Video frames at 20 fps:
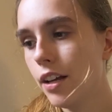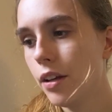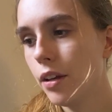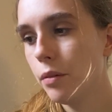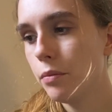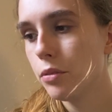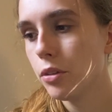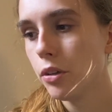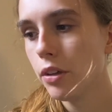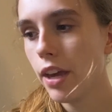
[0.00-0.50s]

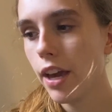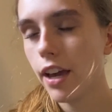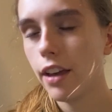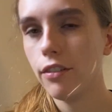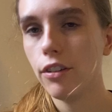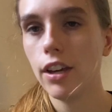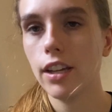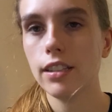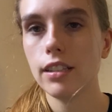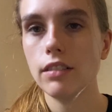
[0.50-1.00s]
So yeah, if
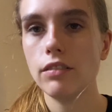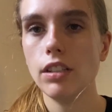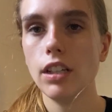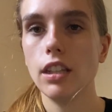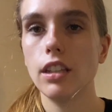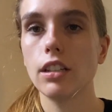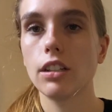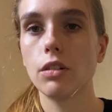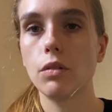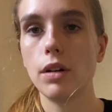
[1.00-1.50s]
you guys have any
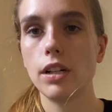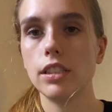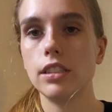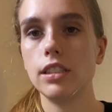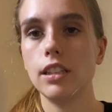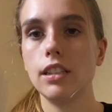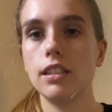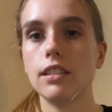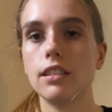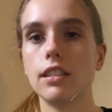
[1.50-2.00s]
other
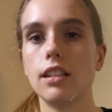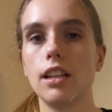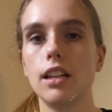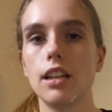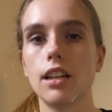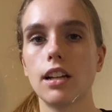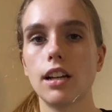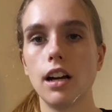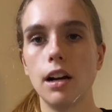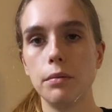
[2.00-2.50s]
questions,
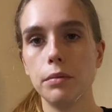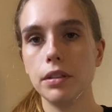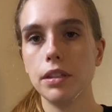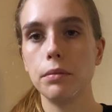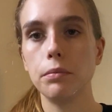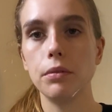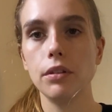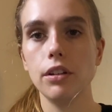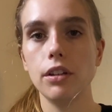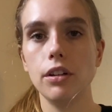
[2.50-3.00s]
comment them
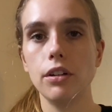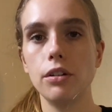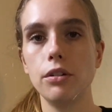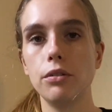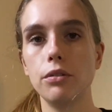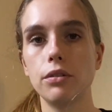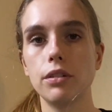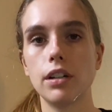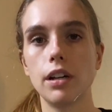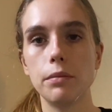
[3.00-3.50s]
below,
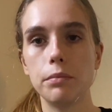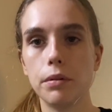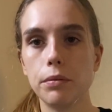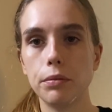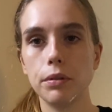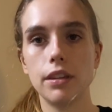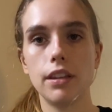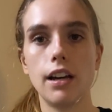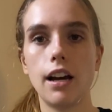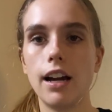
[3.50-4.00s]
come up
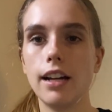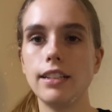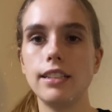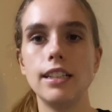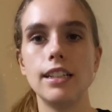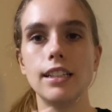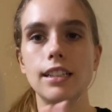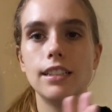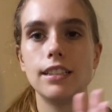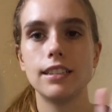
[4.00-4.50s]
with
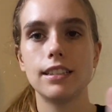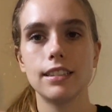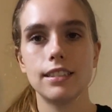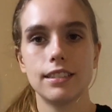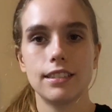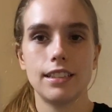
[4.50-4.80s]
ideas.